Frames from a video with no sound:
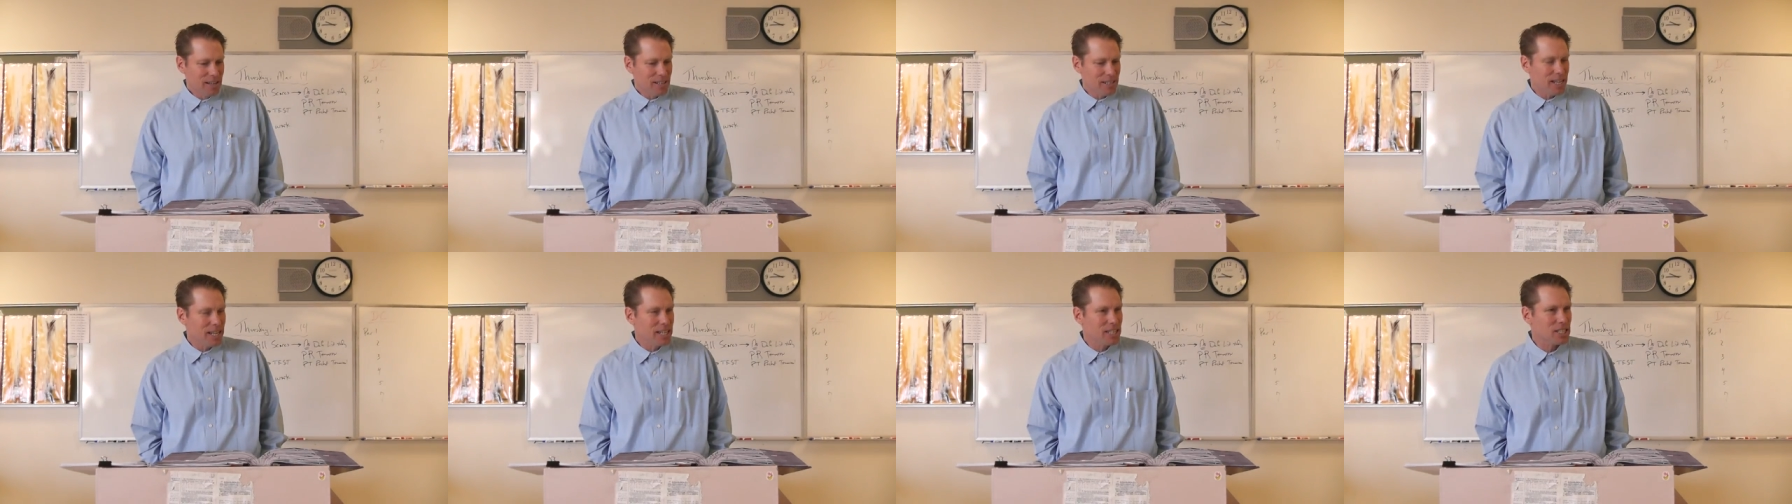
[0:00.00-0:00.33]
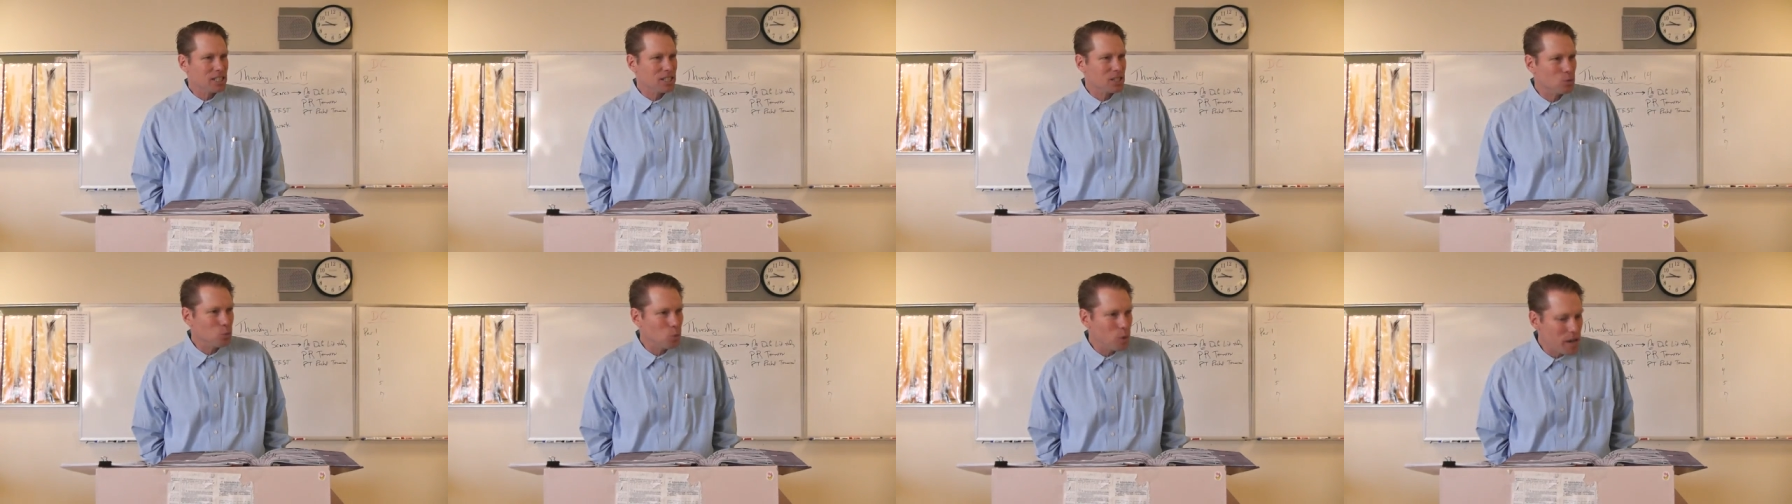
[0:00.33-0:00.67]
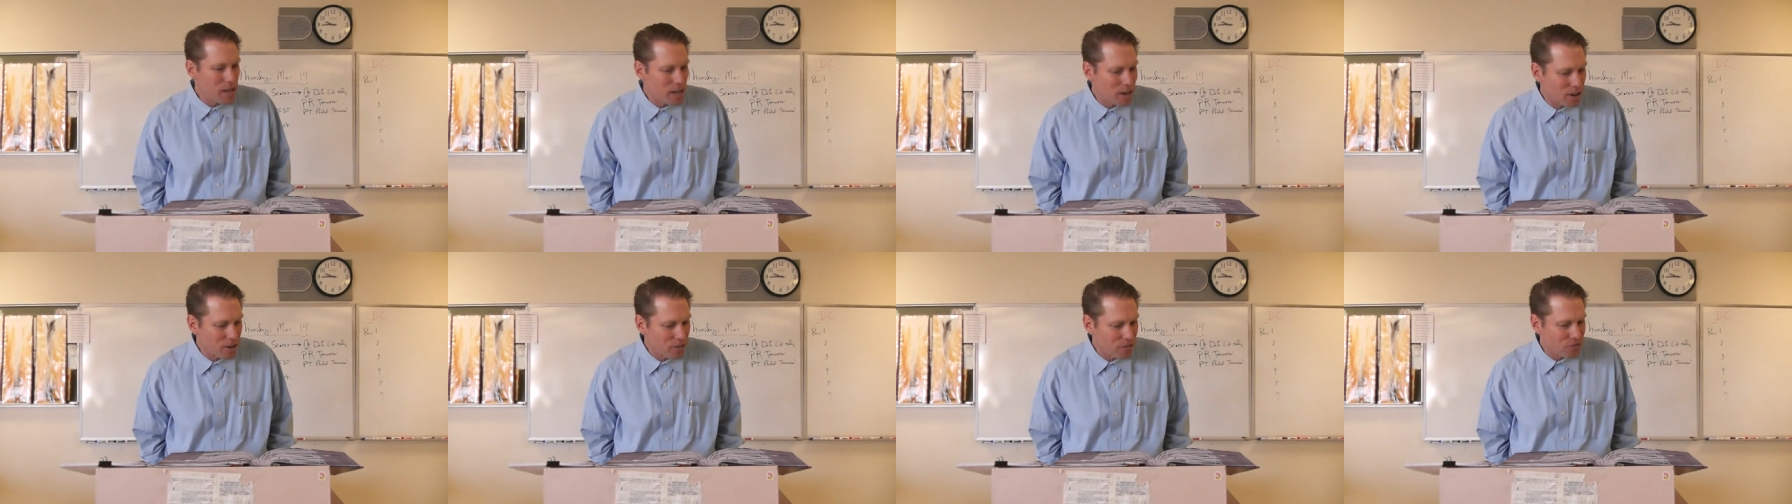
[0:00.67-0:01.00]
Tis
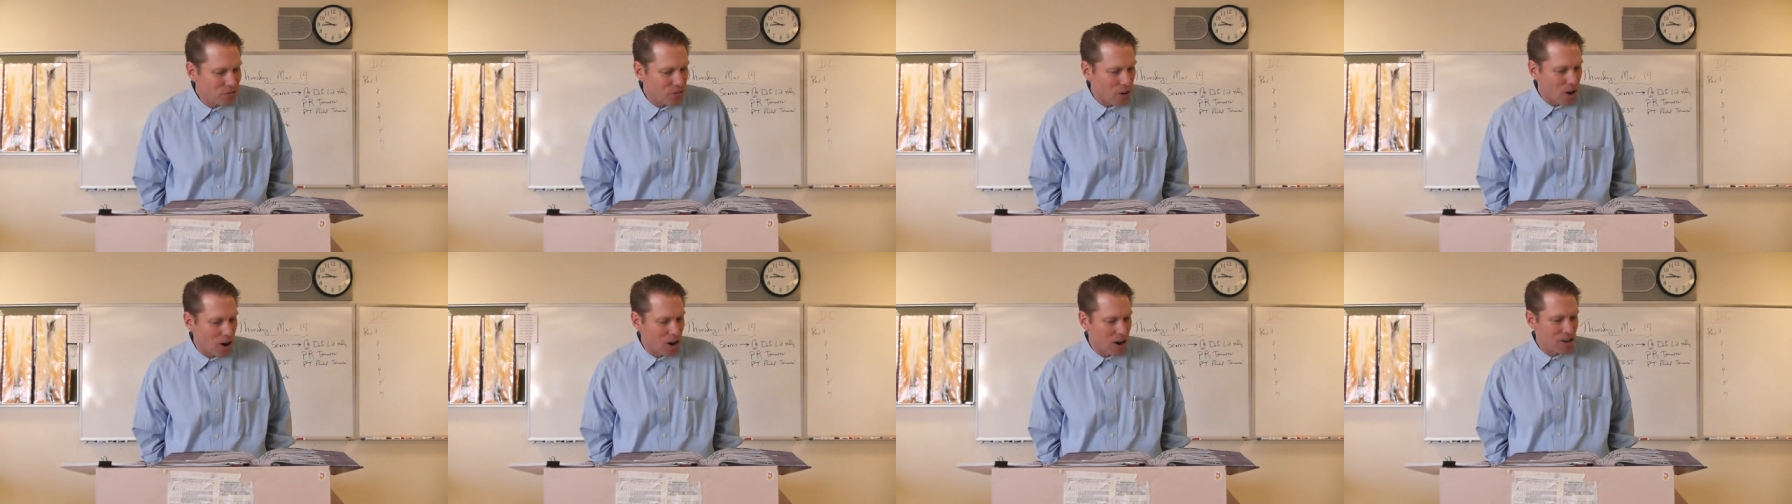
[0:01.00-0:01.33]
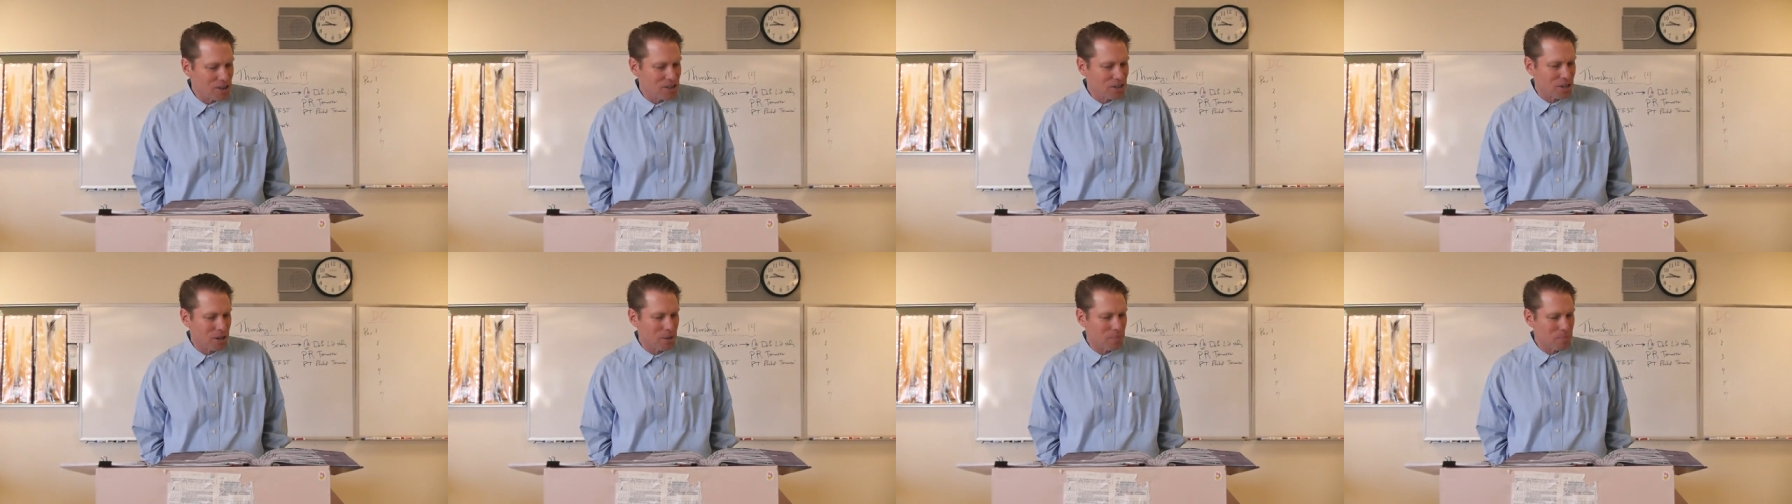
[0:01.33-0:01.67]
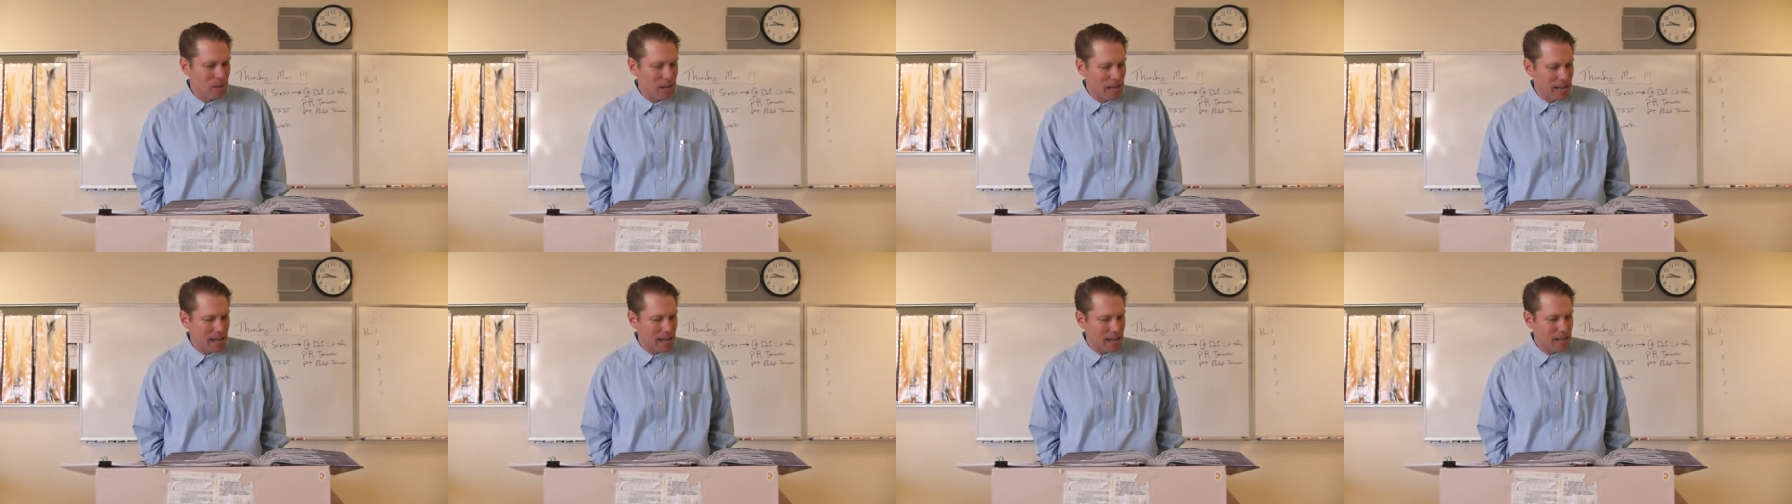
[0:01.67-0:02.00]
sweeter far to
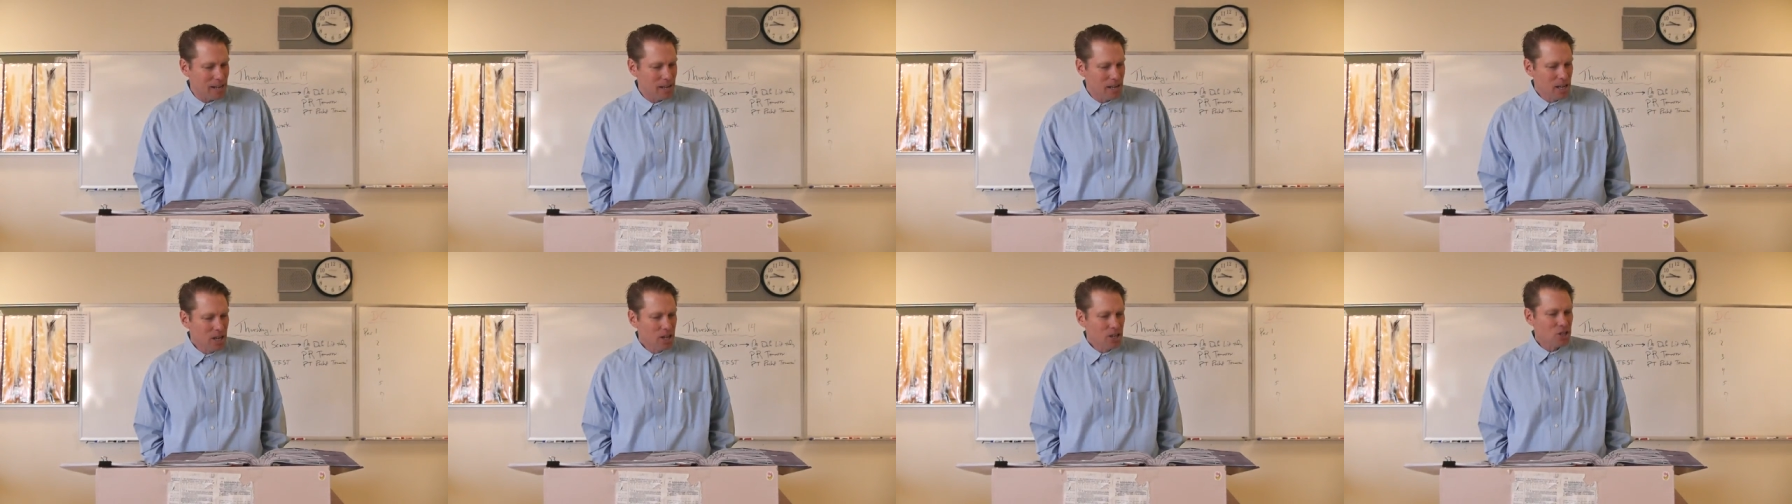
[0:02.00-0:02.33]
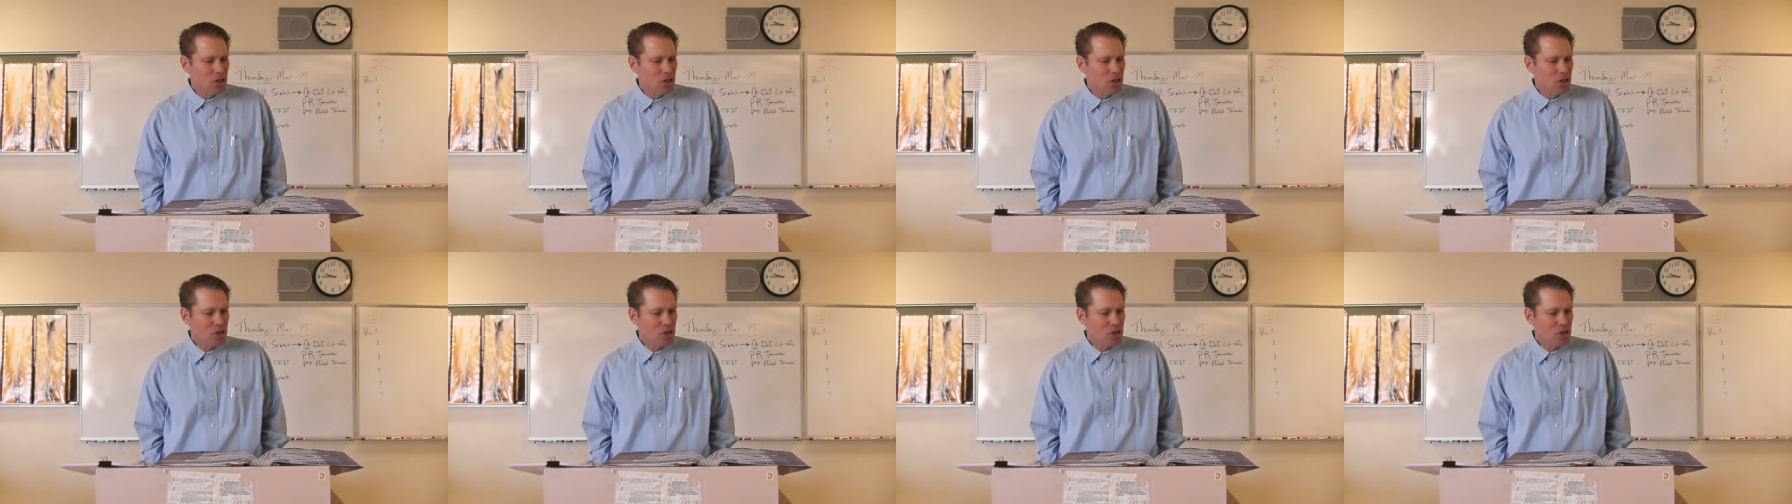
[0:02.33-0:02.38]
me